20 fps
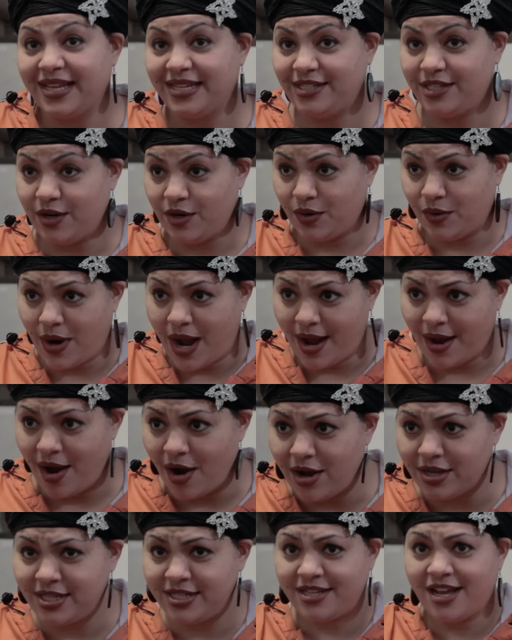So I
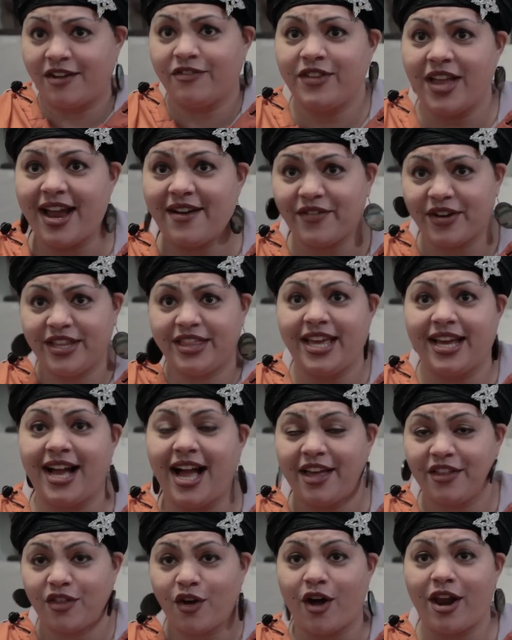stuffed everything
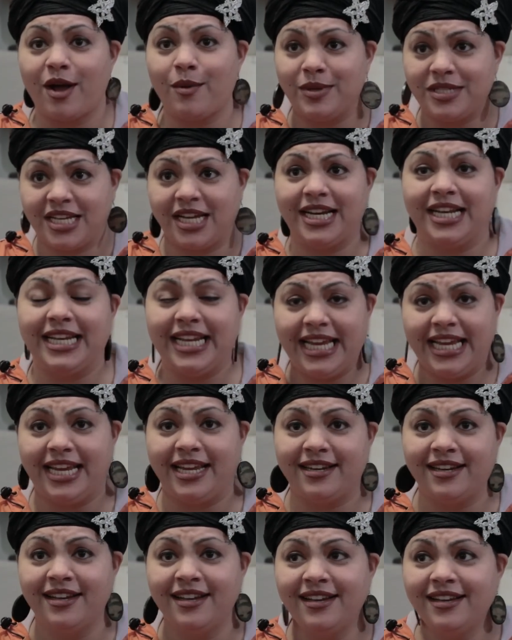I thought I was gonna
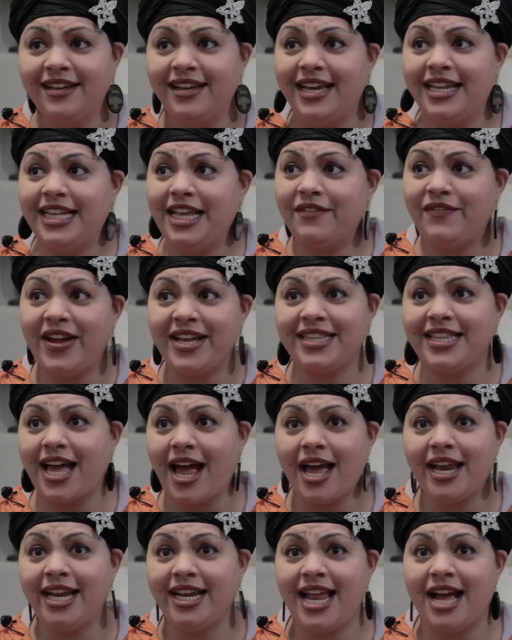need in the event
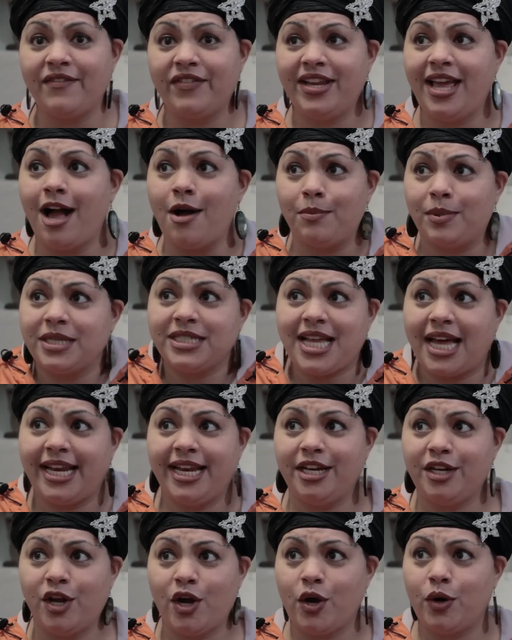that I didn't have any help, because I
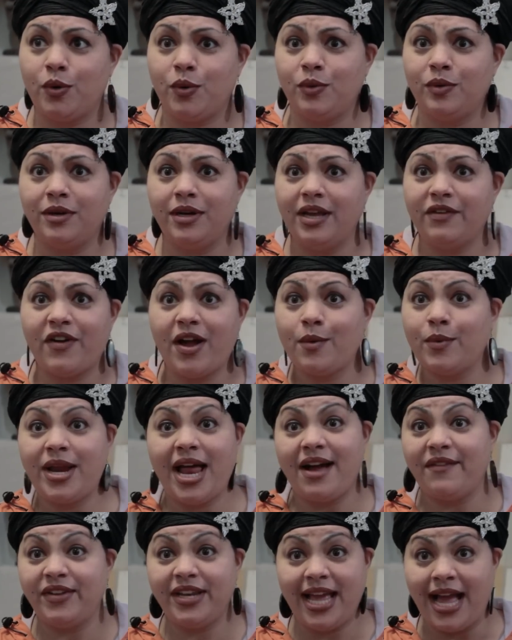didn't know if I would
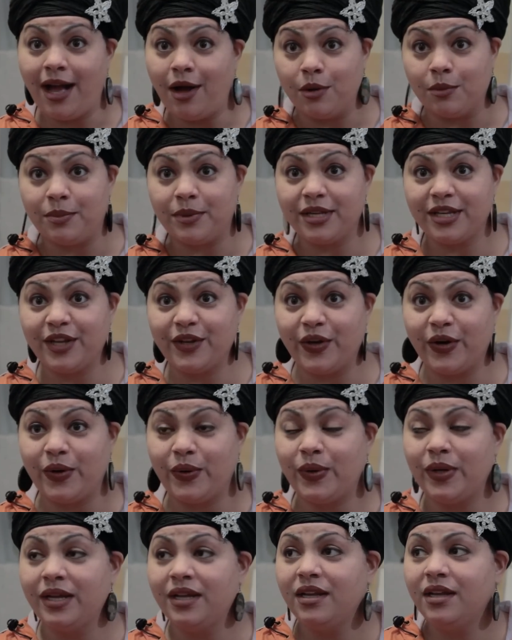have any help, you
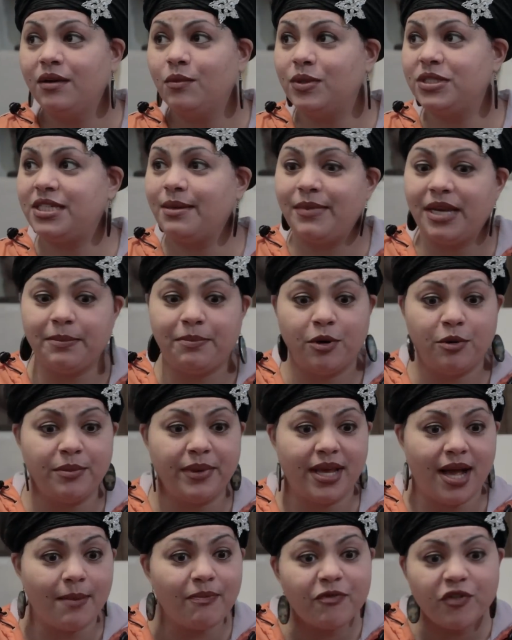know? Would somebody put
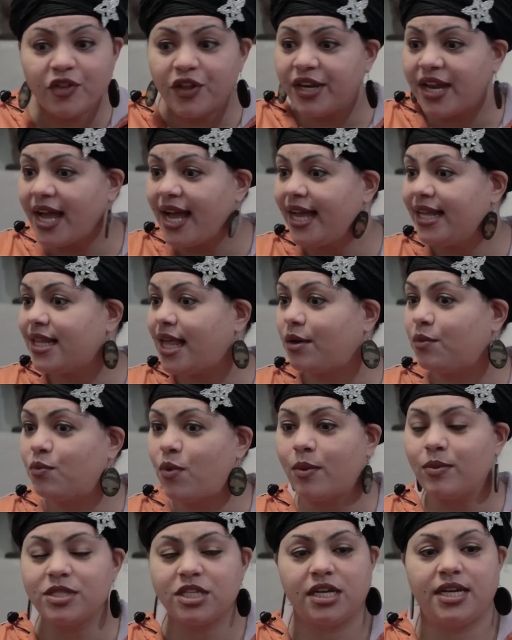me up for the night? Like,
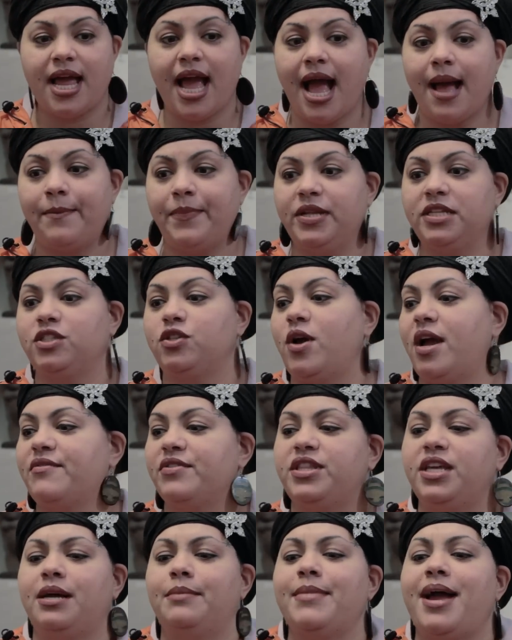what was gonna happen? So
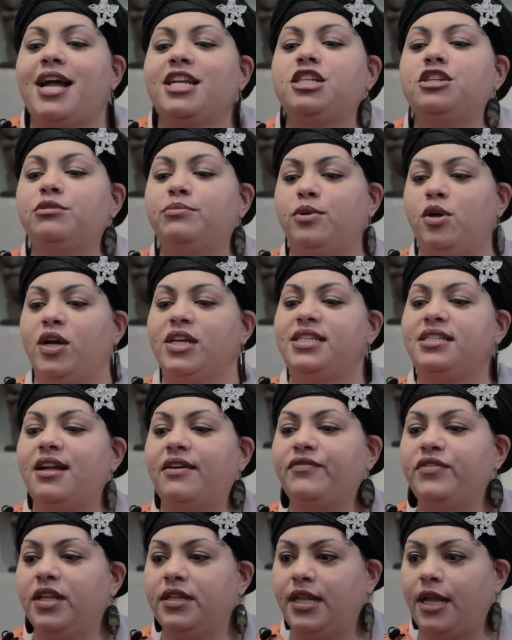everything imaginable, I
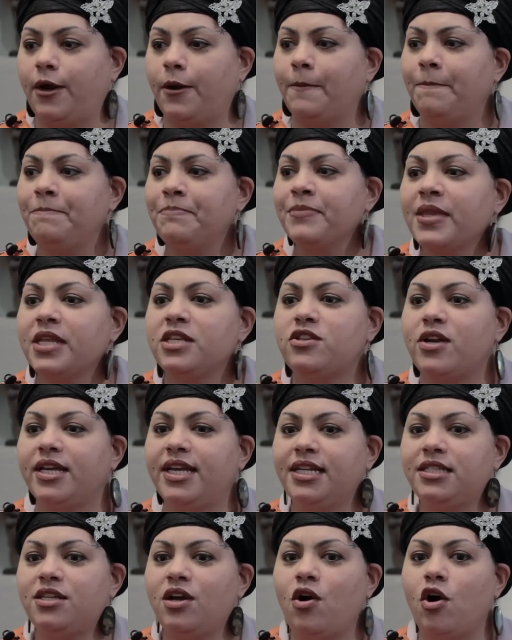stuffed in there. So I
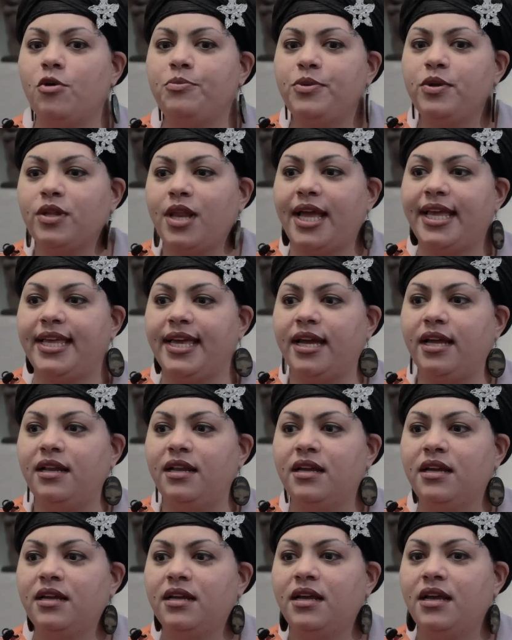get to Hope You Like
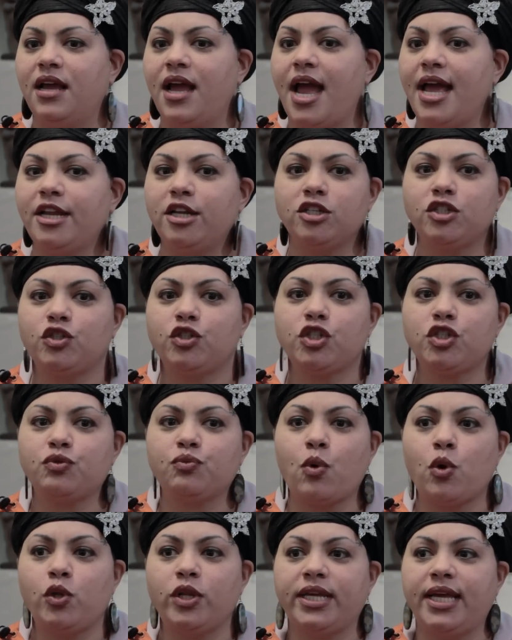It, and there's just
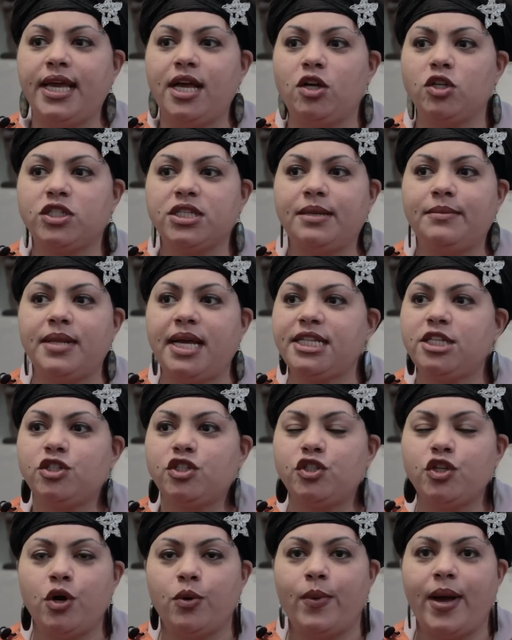rolling hills, and I'm like,
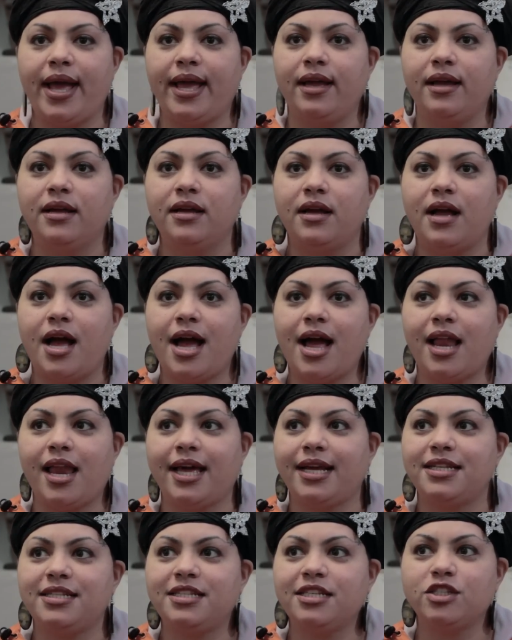there's no way.
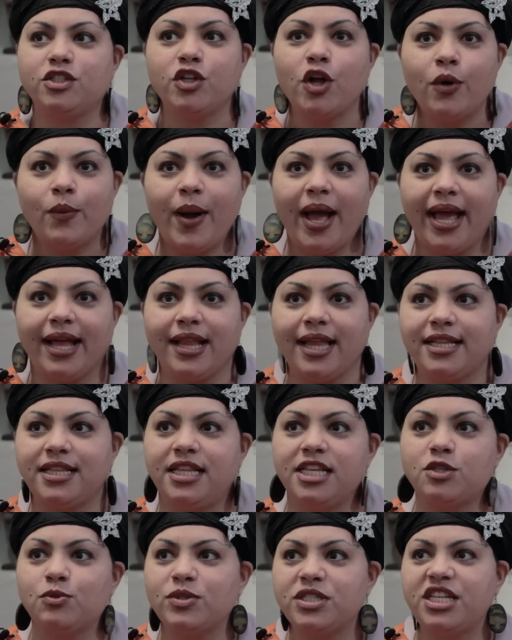There's no way. Like,
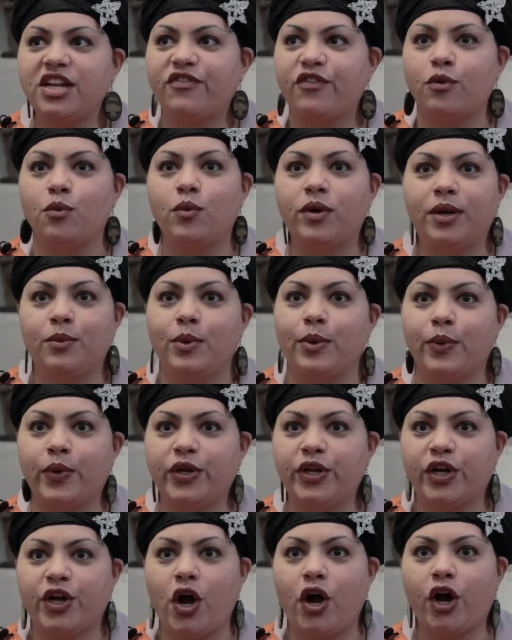this was different when we were
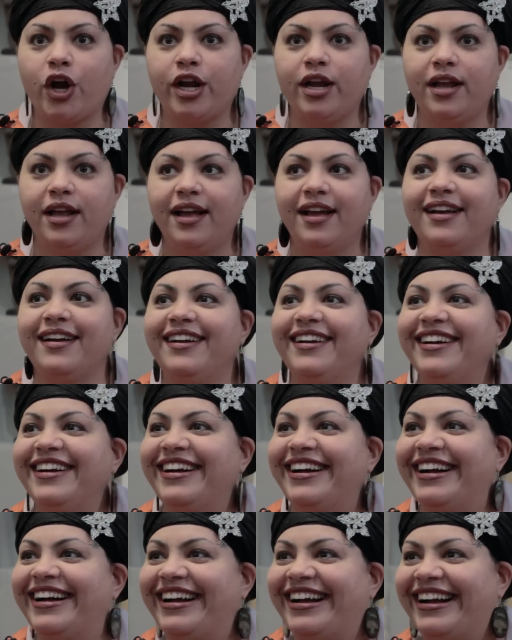in the car. And
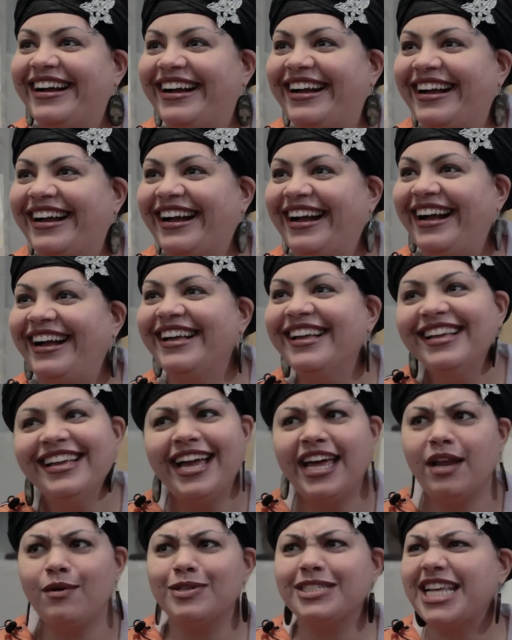
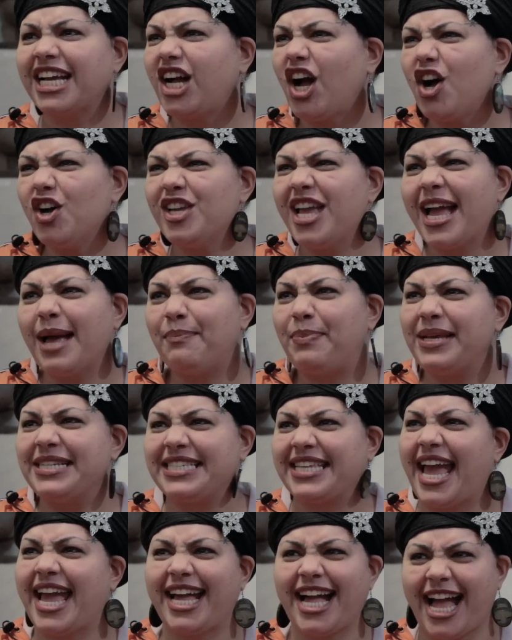I was like, oh yeah,
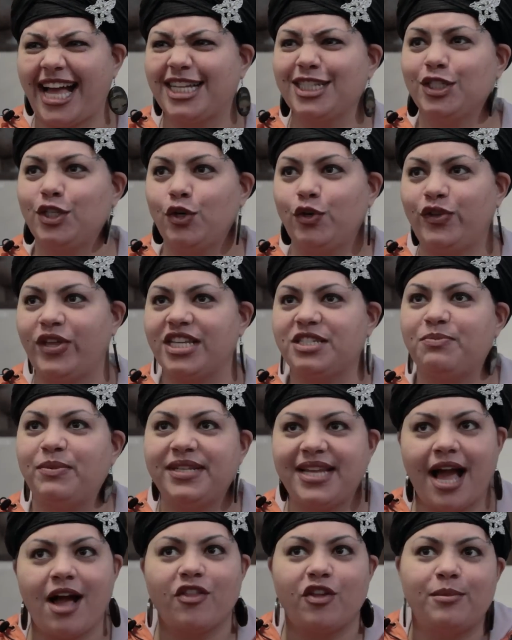piece of cake, I can do this. But
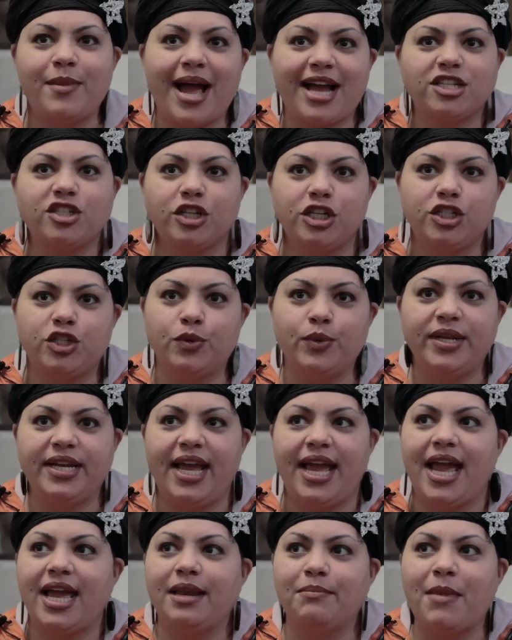now that I'm actually doing
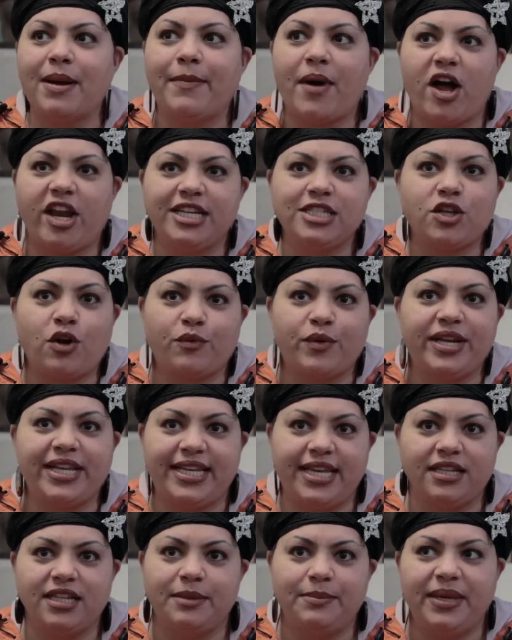it, and my body's already
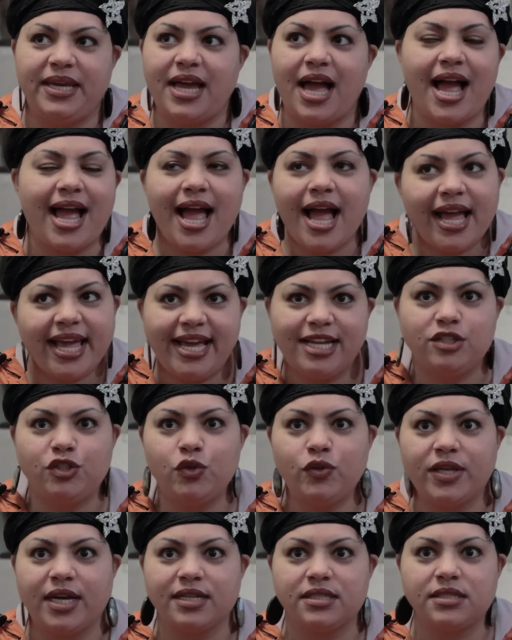killing me, I can't
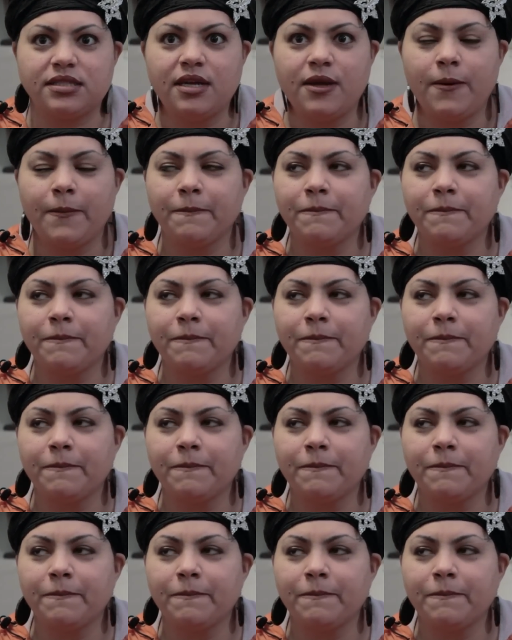do this.